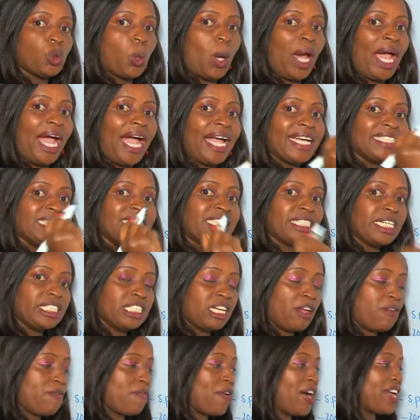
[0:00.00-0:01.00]
to
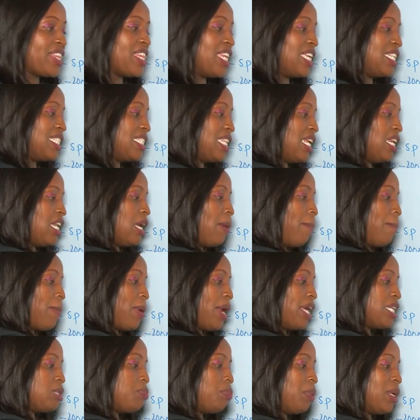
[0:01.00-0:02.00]
identify the selling
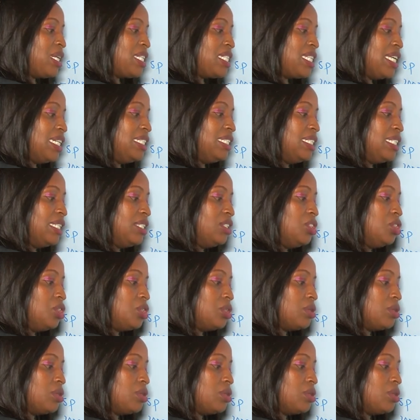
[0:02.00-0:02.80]
price percentage.